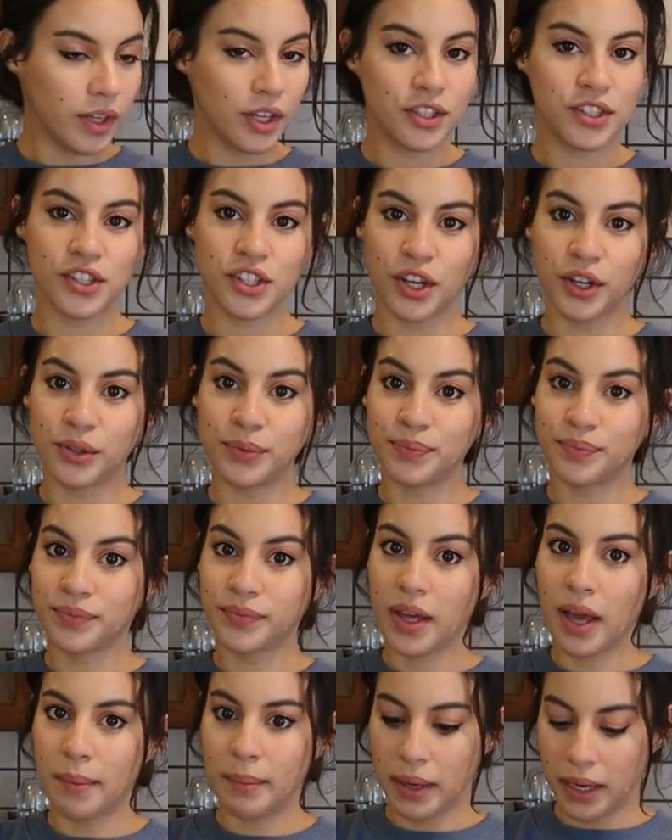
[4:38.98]
So
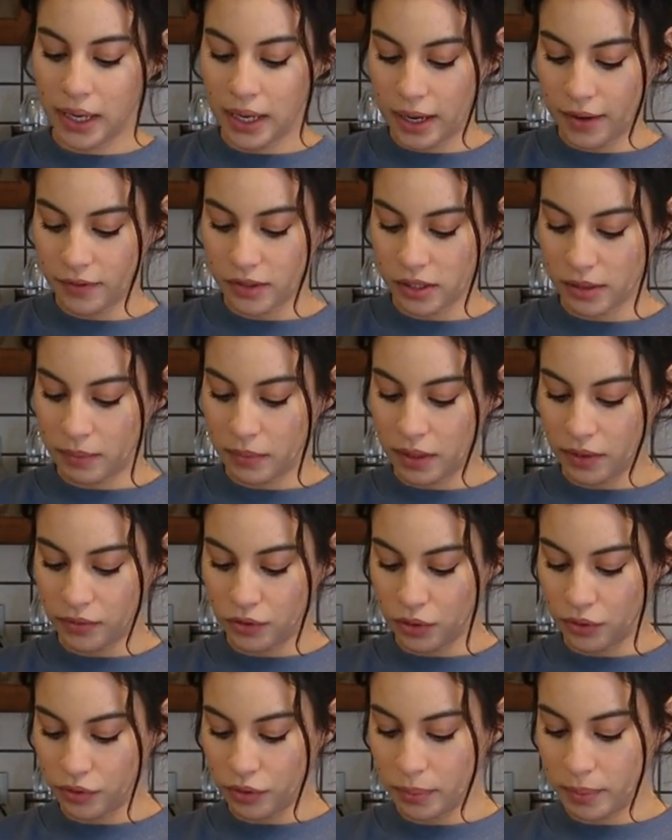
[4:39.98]
I might have some
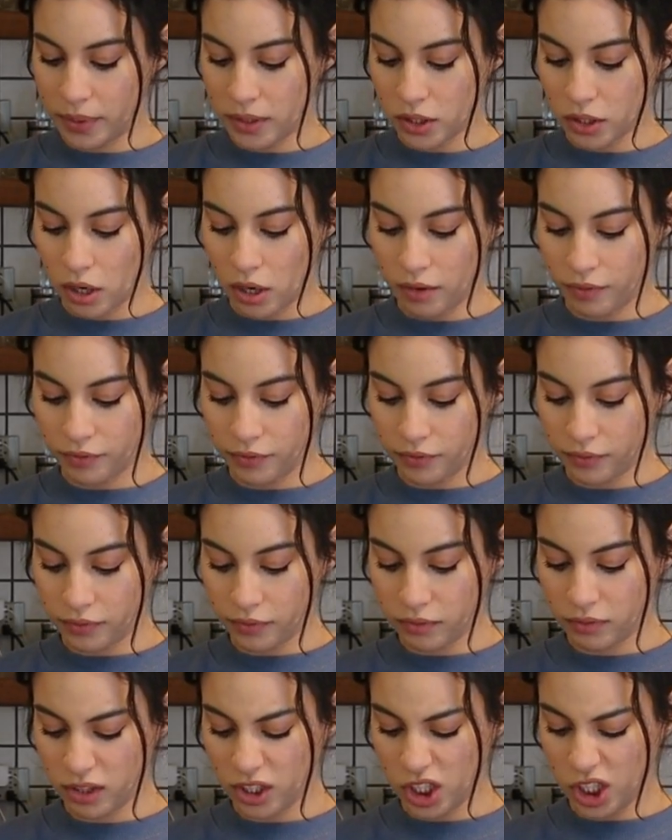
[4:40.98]
leftover Biscoff
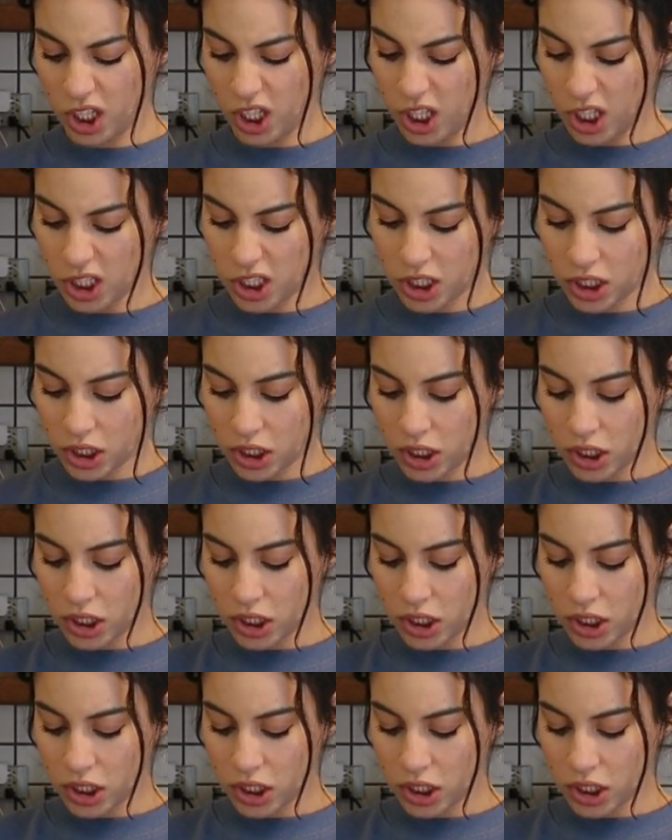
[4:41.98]
cookies.